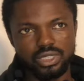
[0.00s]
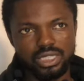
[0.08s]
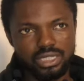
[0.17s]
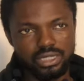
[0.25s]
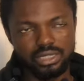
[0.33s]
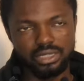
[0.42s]

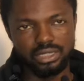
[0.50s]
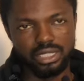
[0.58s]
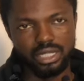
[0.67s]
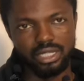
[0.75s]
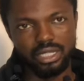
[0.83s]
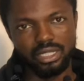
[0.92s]
these
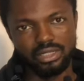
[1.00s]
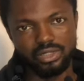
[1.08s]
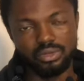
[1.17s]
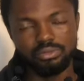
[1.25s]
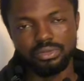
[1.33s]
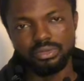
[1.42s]
are like
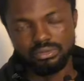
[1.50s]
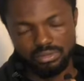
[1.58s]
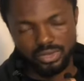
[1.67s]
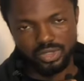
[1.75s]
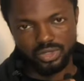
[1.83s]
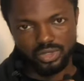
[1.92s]
your,
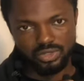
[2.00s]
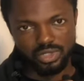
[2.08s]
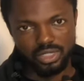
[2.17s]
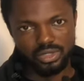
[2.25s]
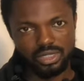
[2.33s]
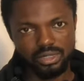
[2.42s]
you know,
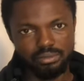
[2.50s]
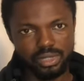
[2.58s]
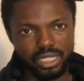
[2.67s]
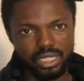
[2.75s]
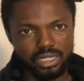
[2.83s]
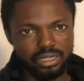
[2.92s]
regular
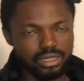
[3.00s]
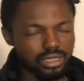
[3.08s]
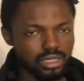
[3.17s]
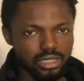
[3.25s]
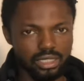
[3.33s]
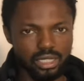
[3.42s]
banks
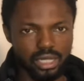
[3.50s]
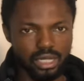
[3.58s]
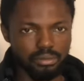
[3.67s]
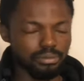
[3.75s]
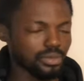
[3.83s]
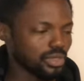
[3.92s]

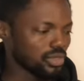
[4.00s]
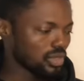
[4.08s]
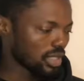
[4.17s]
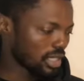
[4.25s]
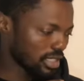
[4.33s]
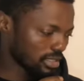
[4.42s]
app. You
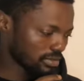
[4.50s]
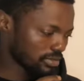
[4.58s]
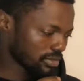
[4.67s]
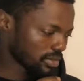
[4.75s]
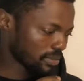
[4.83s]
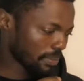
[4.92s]
have
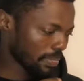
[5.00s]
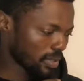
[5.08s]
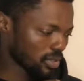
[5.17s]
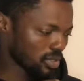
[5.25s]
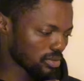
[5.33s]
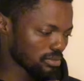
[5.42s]

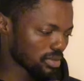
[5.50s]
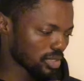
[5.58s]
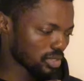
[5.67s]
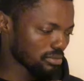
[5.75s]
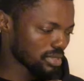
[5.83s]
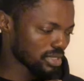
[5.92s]
the
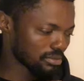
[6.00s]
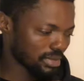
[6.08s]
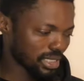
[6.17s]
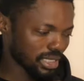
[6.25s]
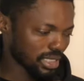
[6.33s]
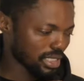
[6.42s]
Commerce
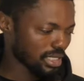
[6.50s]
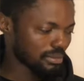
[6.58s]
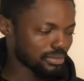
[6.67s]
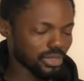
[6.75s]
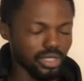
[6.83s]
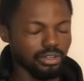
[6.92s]
Bank
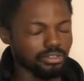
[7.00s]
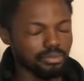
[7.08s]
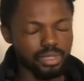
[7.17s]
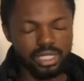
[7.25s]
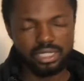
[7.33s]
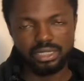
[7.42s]
app, you have
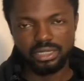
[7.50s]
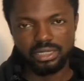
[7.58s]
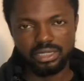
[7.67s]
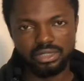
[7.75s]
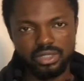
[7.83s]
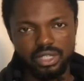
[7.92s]

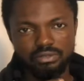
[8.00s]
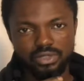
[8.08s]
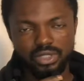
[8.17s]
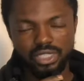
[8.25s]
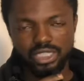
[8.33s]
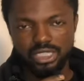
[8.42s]
Sparkasse, you have
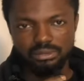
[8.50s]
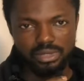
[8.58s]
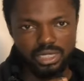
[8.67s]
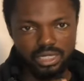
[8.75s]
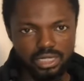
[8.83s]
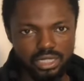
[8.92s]
Deutsche
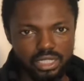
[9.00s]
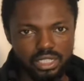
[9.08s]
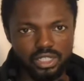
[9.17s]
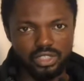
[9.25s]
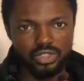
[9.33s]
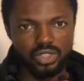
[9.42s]
Bank,
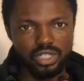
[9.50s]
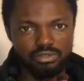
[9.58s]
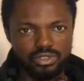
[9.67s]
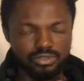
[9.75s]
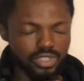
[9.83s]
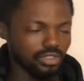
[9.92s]
you have
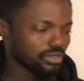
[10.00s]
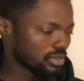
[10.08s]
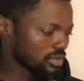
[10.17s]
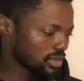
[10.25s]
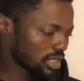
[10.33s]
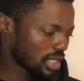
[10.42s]
the
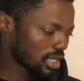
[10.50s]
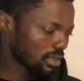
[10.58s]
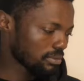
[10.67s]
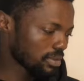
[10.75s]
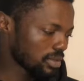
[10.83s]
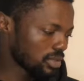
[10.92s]
Revolut app,